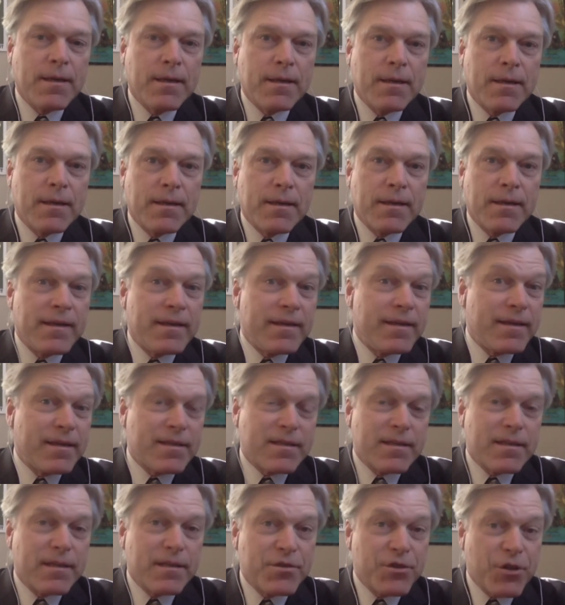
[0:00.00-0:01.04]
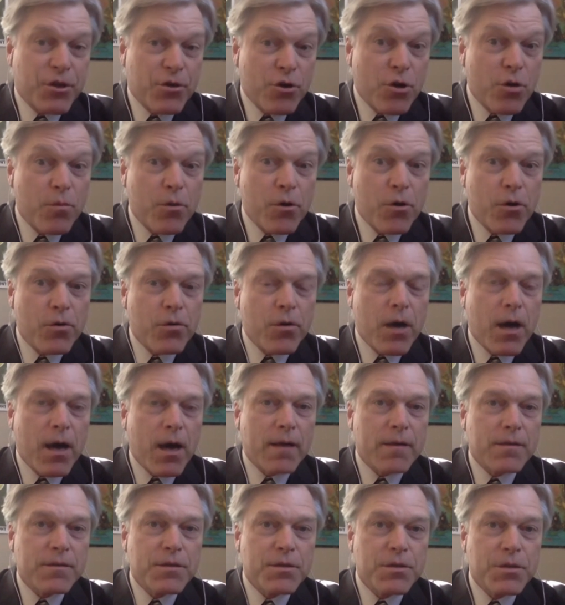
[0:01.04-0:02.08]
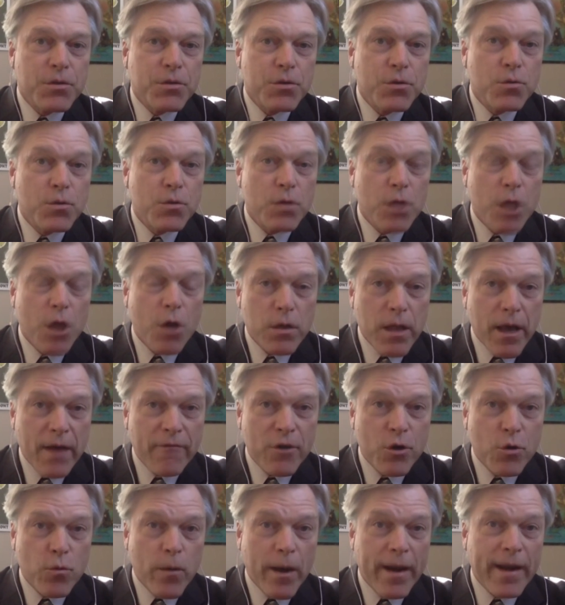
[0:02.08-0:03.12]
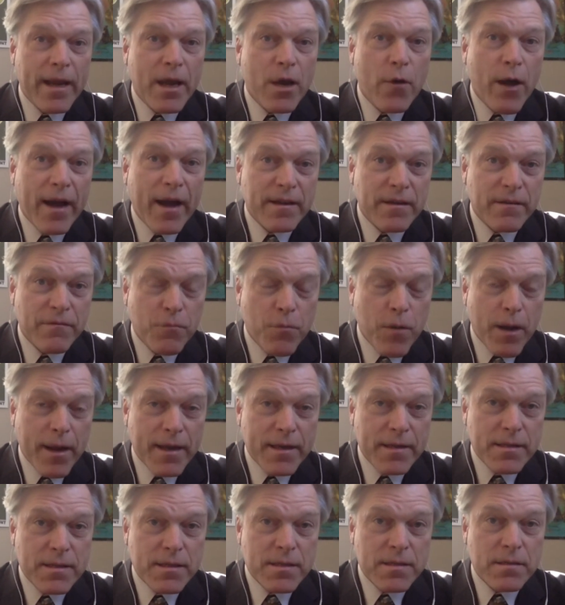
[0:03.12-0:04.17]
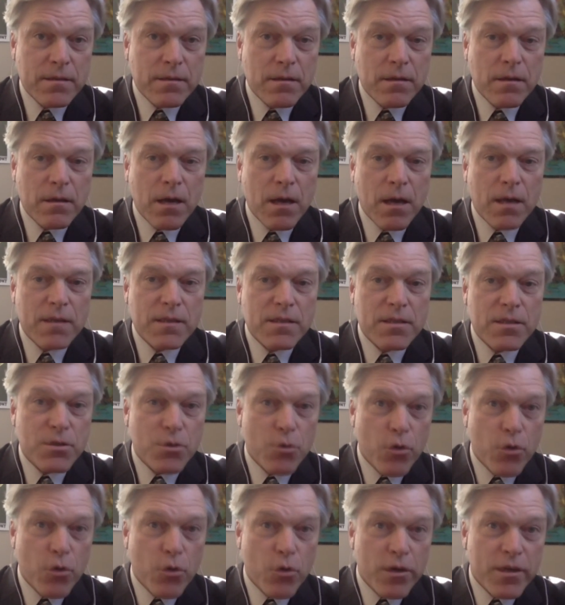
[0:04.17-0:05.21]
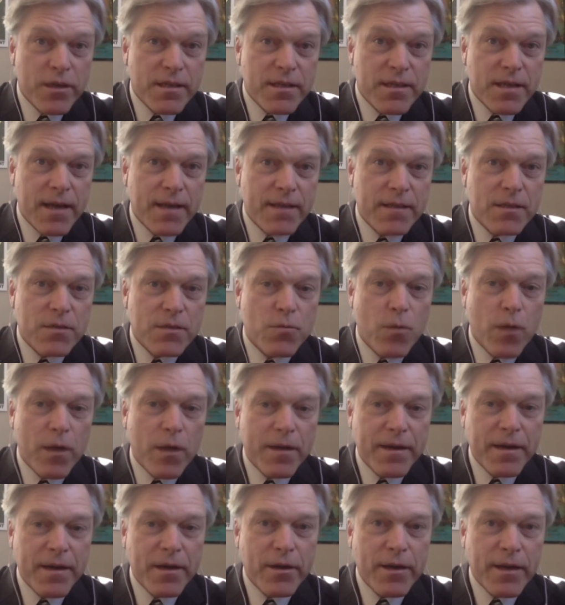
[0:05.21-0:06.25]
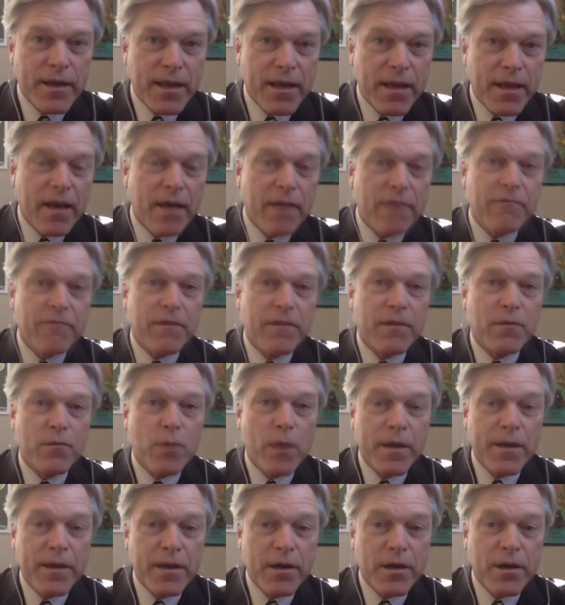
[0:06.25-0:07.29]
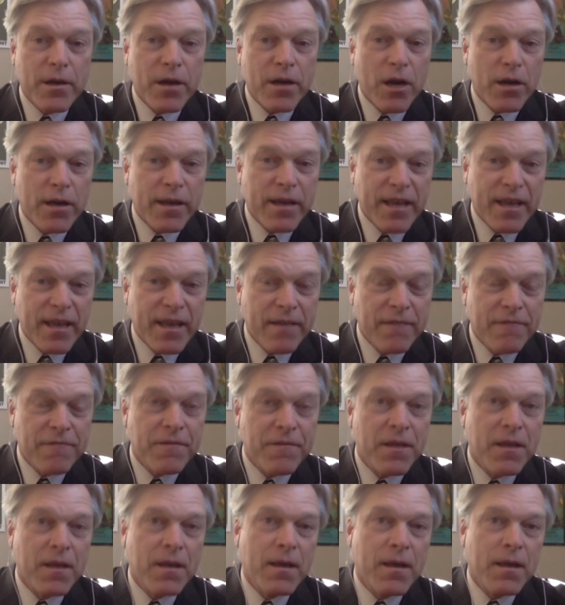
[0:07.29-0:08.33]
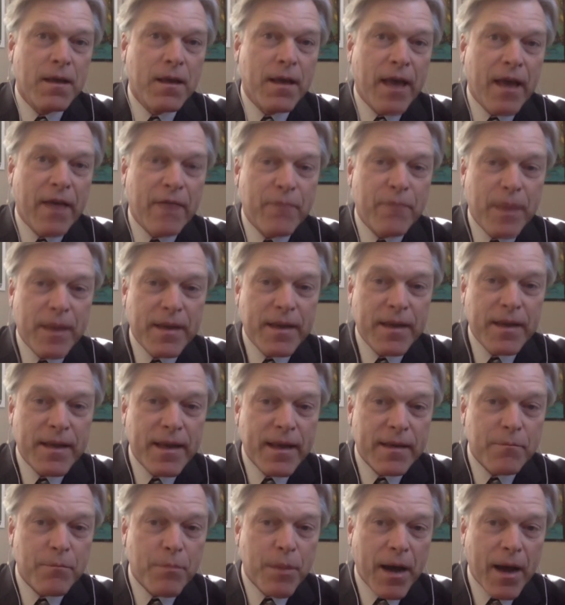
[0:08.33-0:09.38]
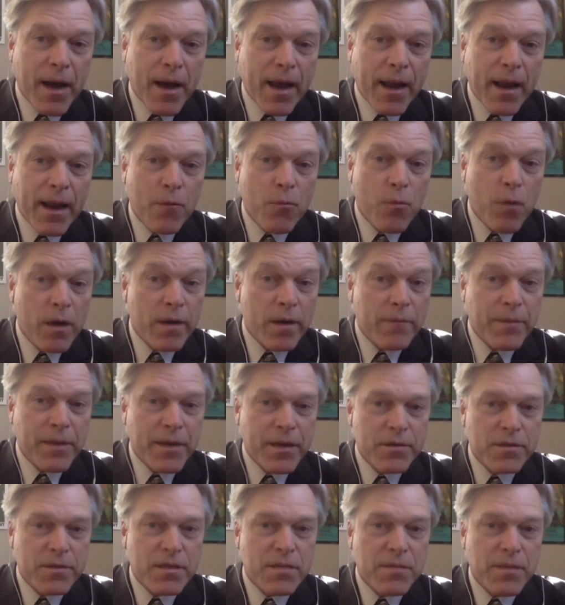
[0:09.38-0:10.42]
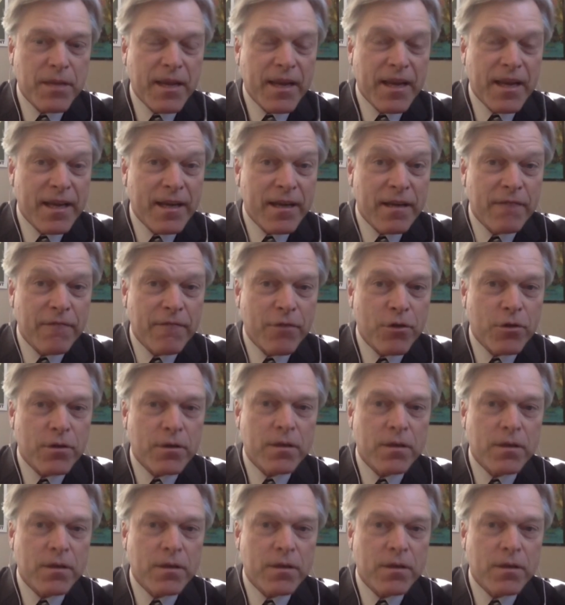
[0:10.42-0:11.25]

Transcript: In addition to Chernobyl, 2 low-level radioactive waste storage sites, one near Kiev and one near Kharkiv, have been hit by what appears to be inadvertent